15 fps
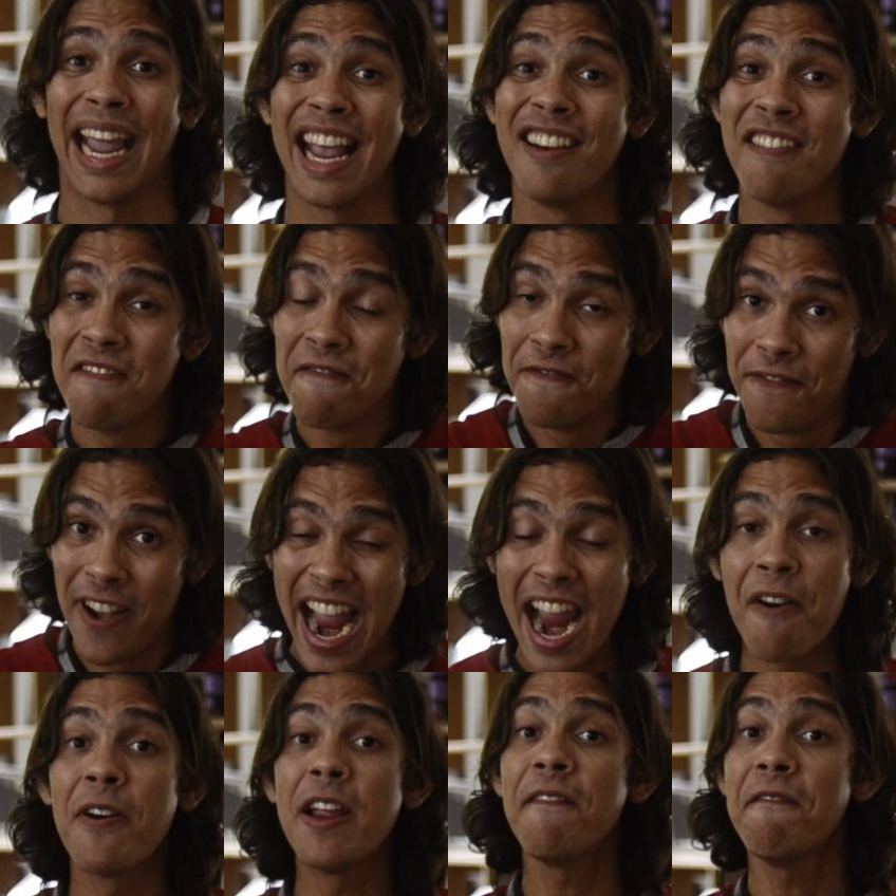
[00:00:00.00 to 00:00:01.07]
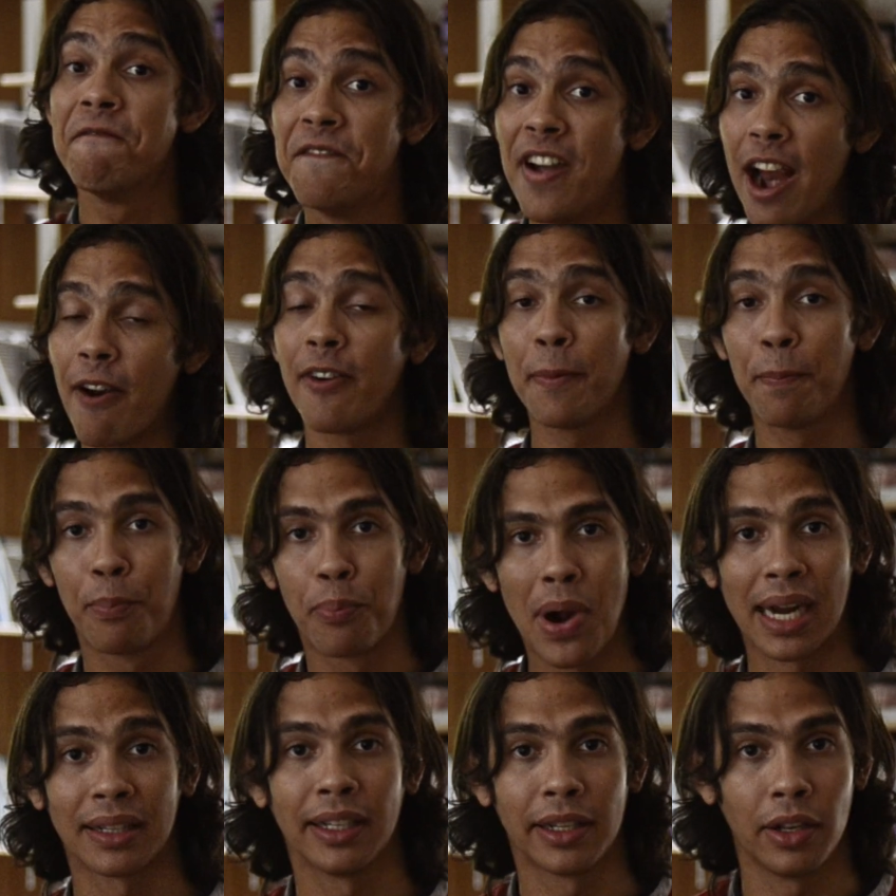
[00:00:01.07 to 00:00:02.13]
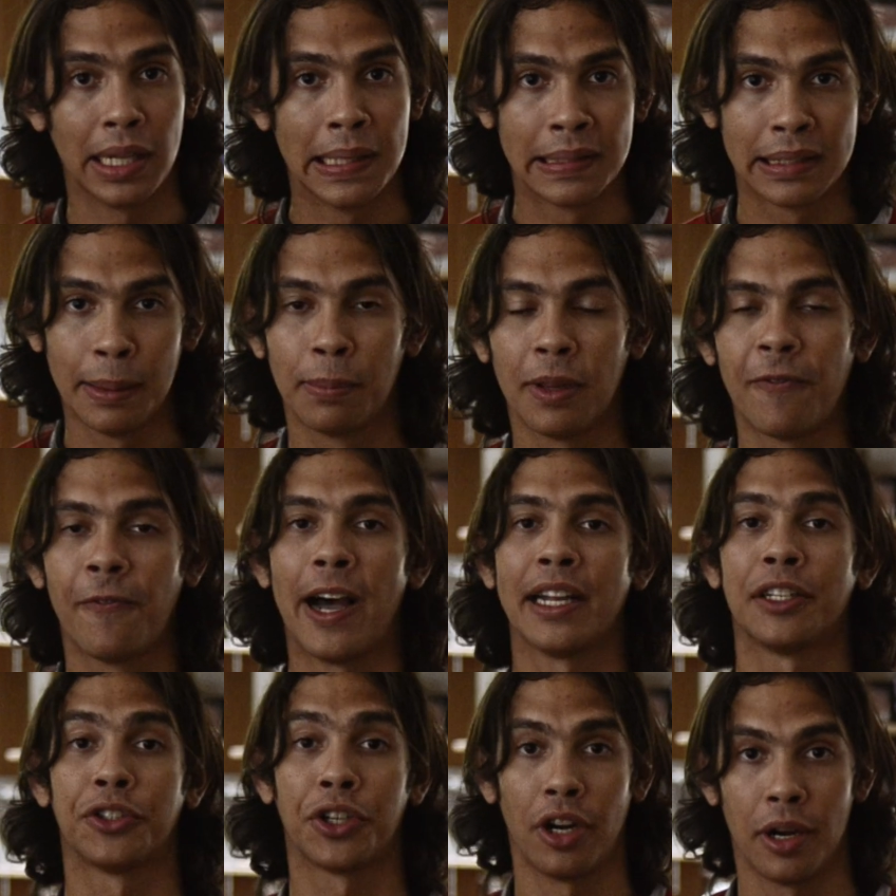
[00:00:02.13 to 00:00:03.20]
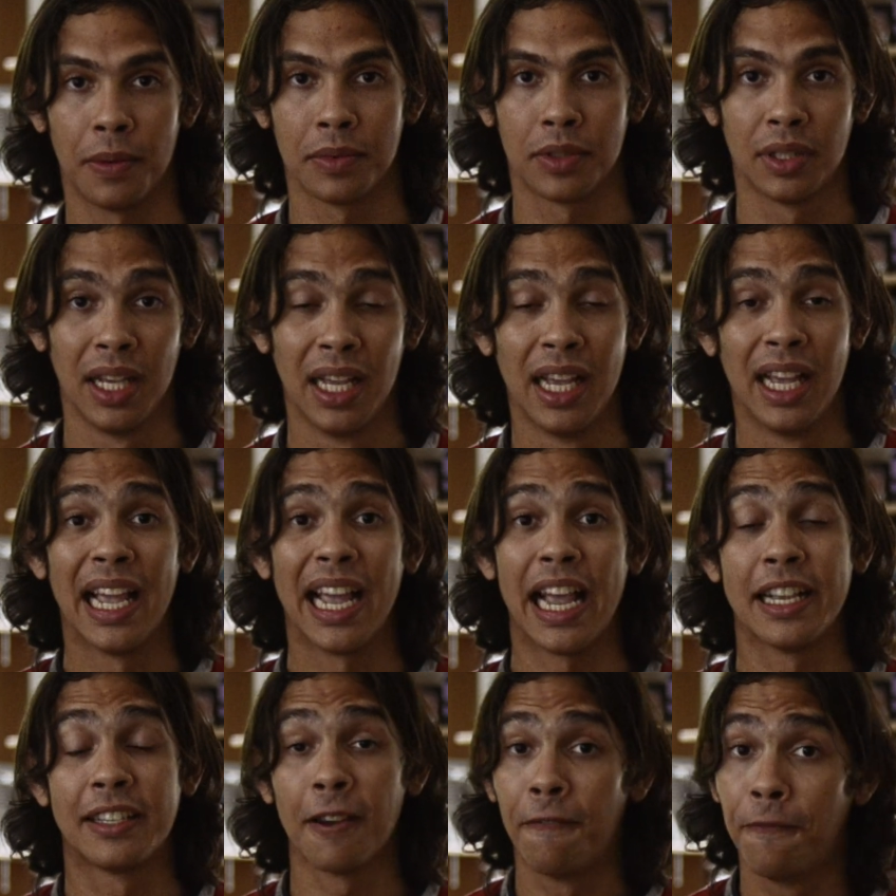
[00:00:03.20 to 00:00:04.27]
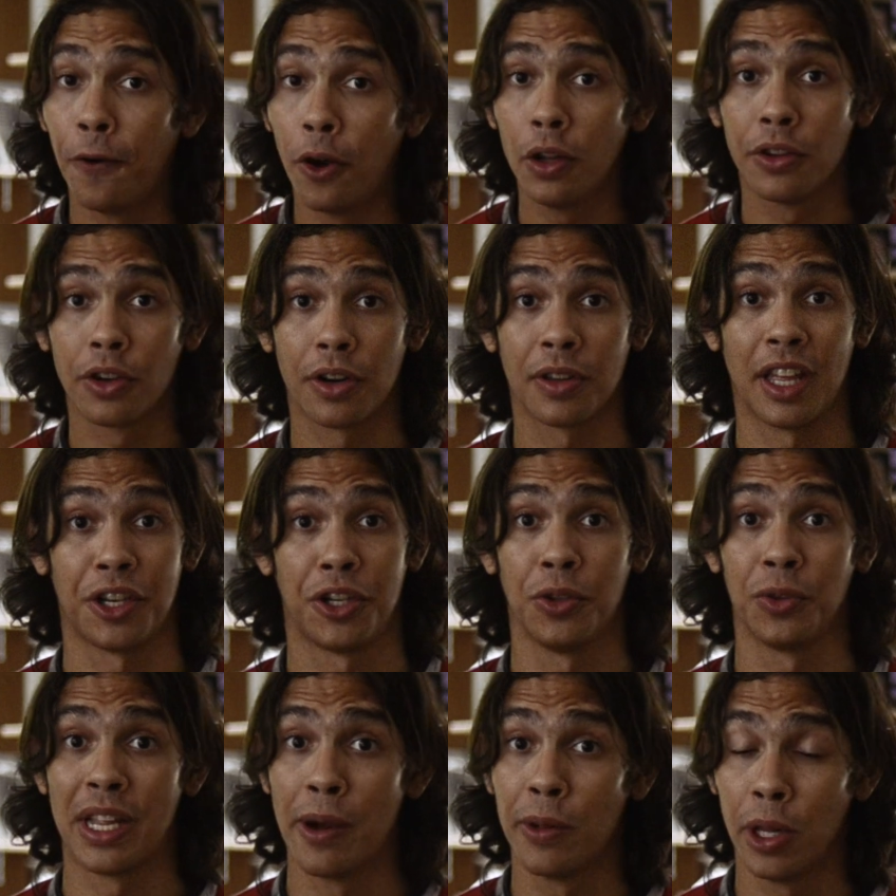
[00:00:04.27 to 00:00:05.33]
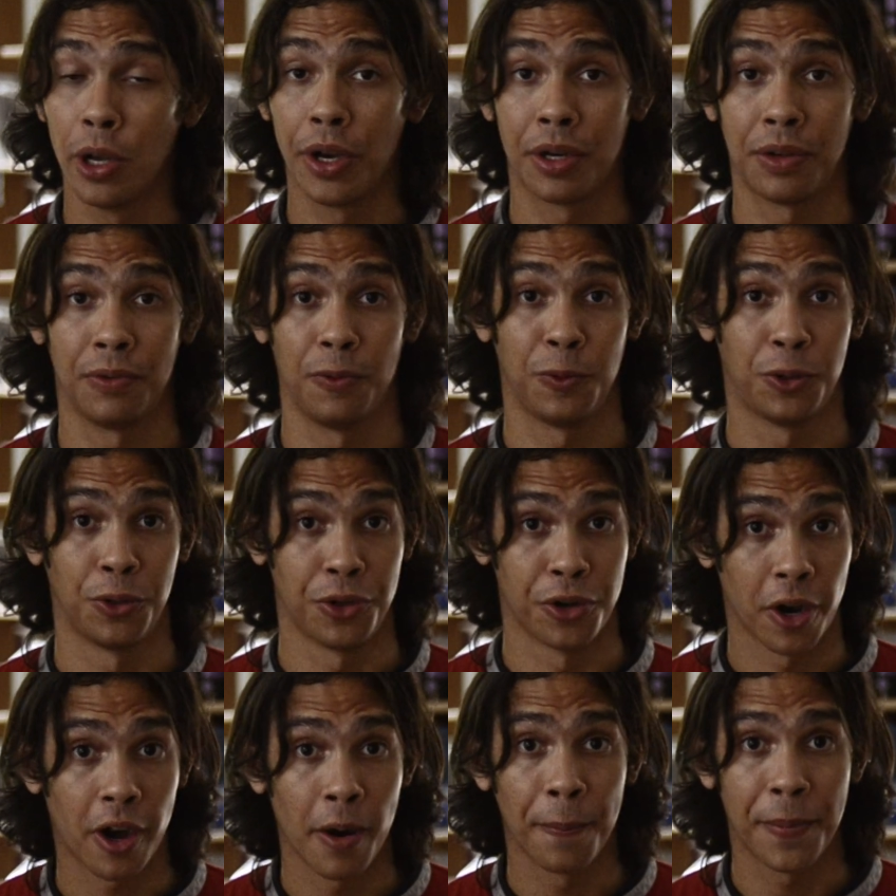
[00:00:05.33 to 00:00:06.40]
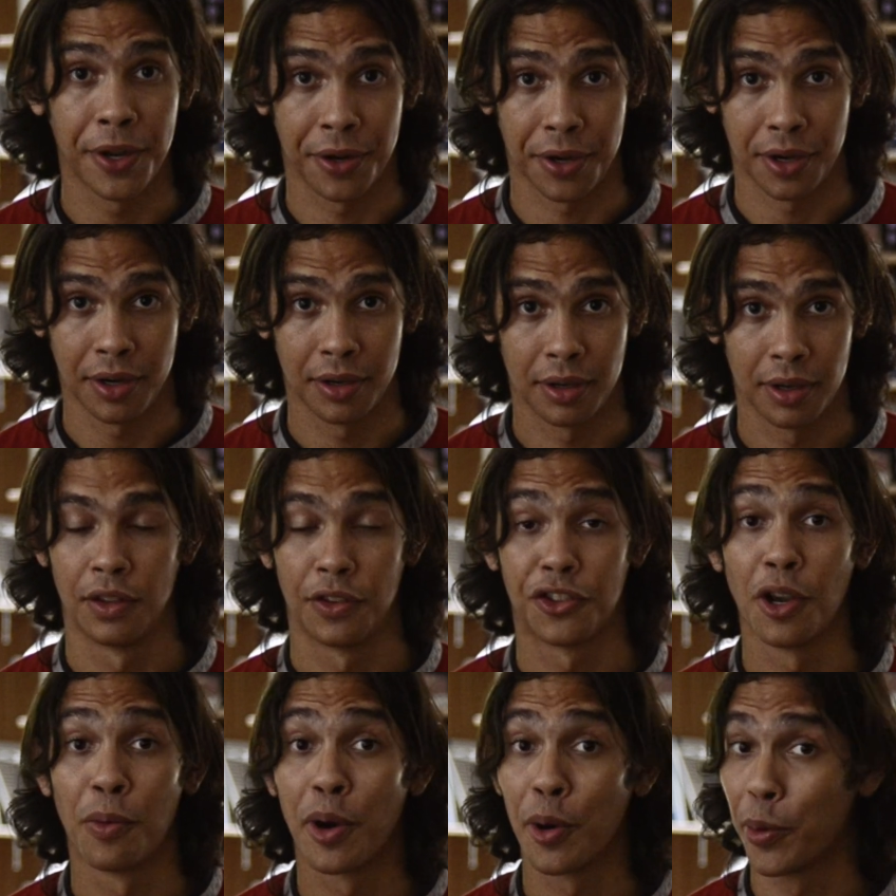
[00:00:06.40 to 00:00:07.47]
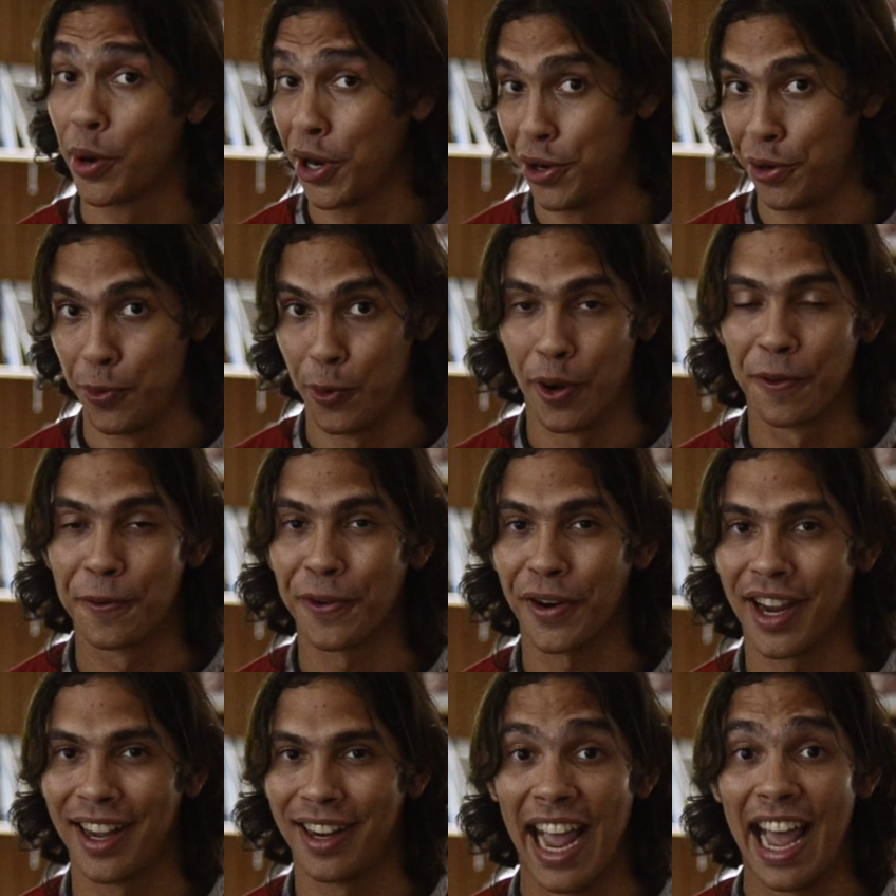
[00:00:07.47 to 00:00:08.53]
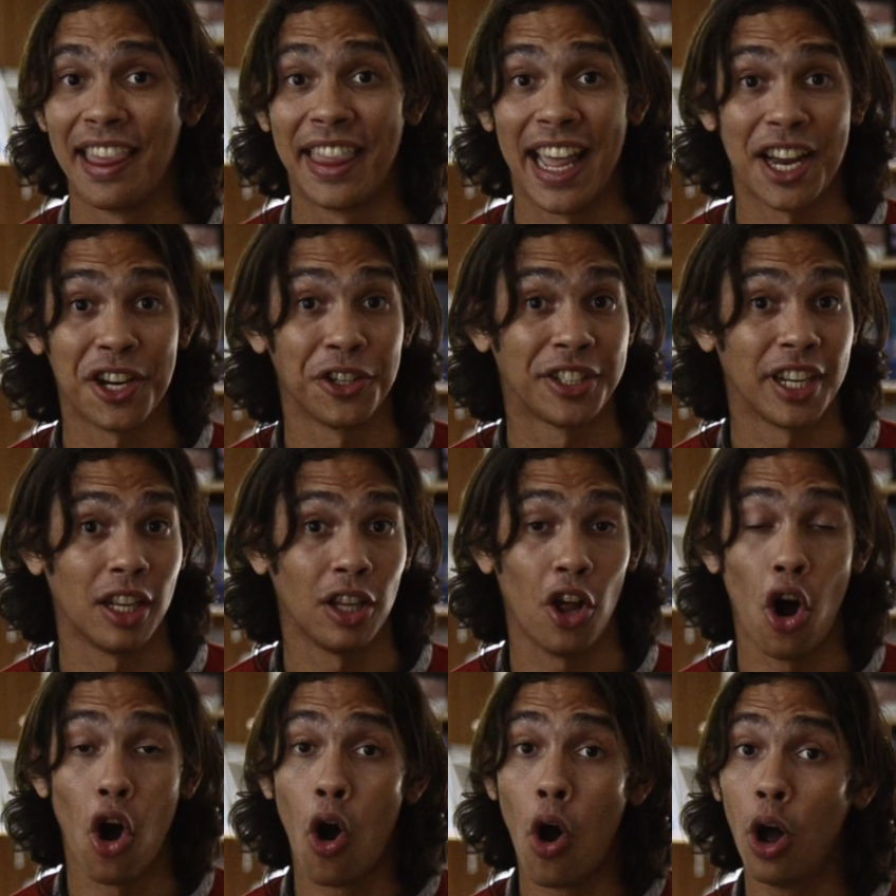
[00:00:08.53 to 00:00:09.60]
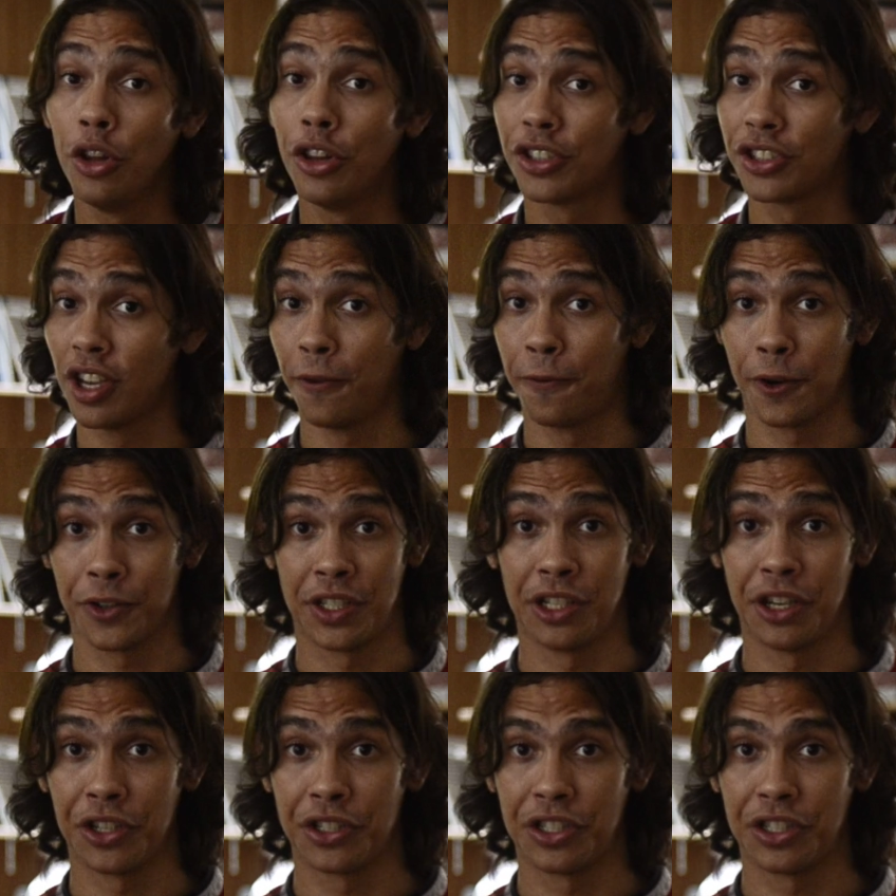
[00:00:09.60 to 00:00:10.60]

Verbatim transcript: In very practical and simplified terms, it's a folder that you download to your computer somewhere where you won't forget, and then you tell all the softwares in your